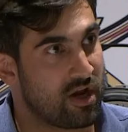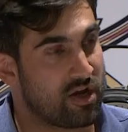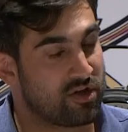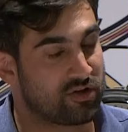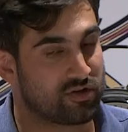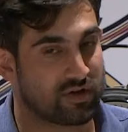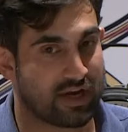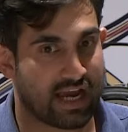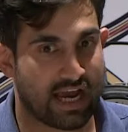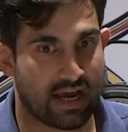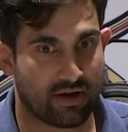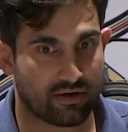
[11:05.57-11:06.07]

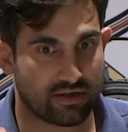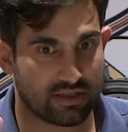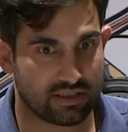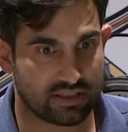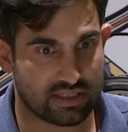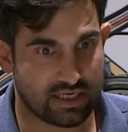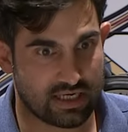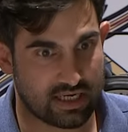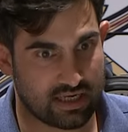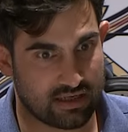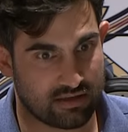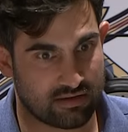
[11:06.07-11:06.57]
So how does
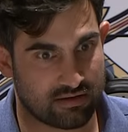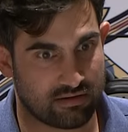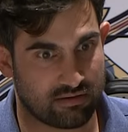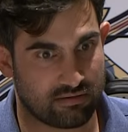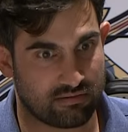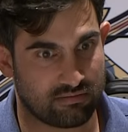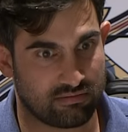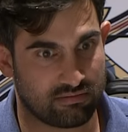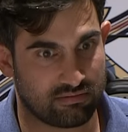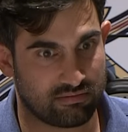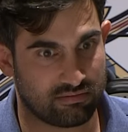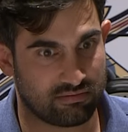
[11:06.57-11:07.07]
it
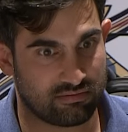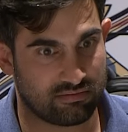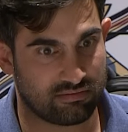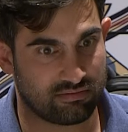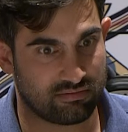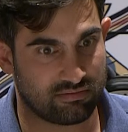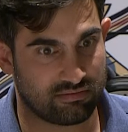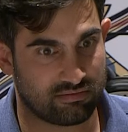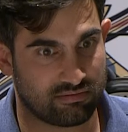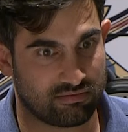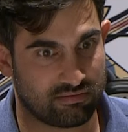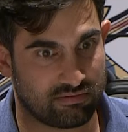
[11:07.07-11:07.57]

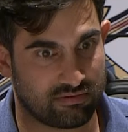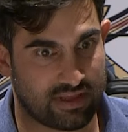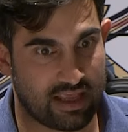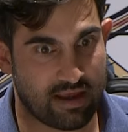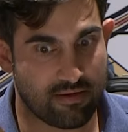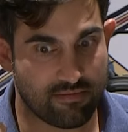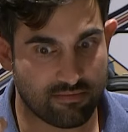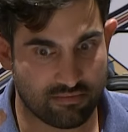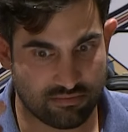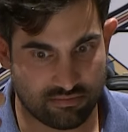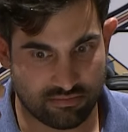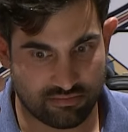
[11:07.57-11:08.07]

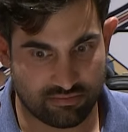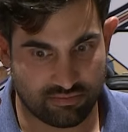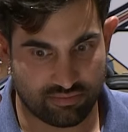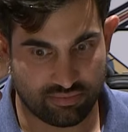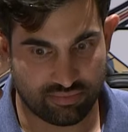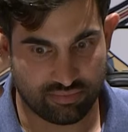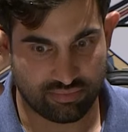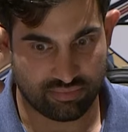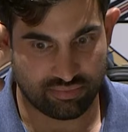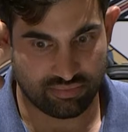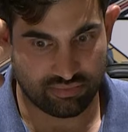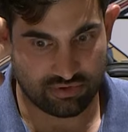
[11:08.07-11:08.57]
then,
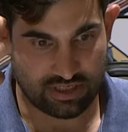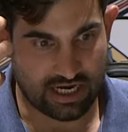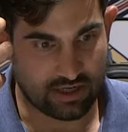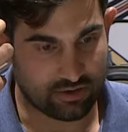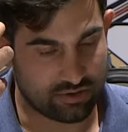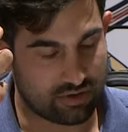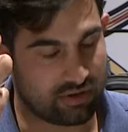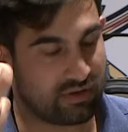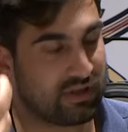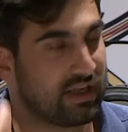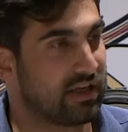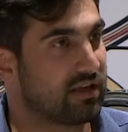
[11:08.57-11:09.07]
how
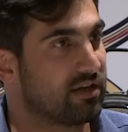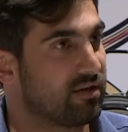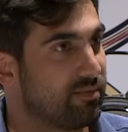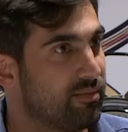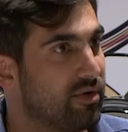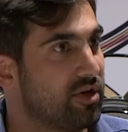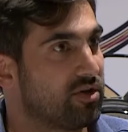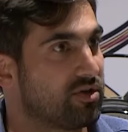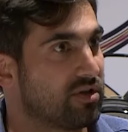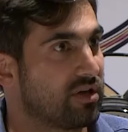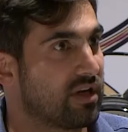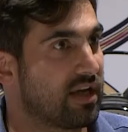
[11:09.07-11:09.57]
do you then
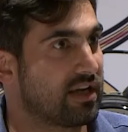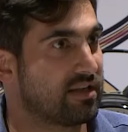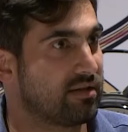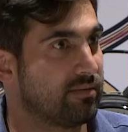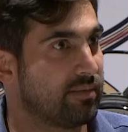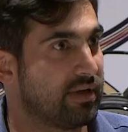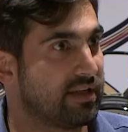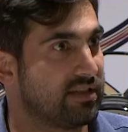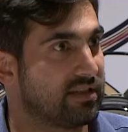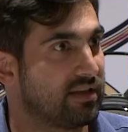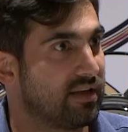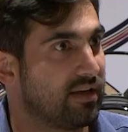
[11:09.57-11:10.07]
commercialize it
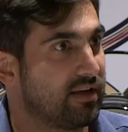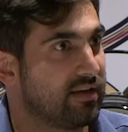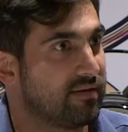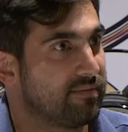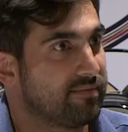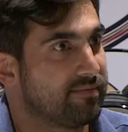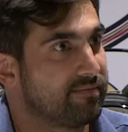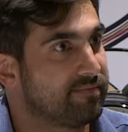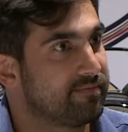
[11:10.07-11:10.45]
basically?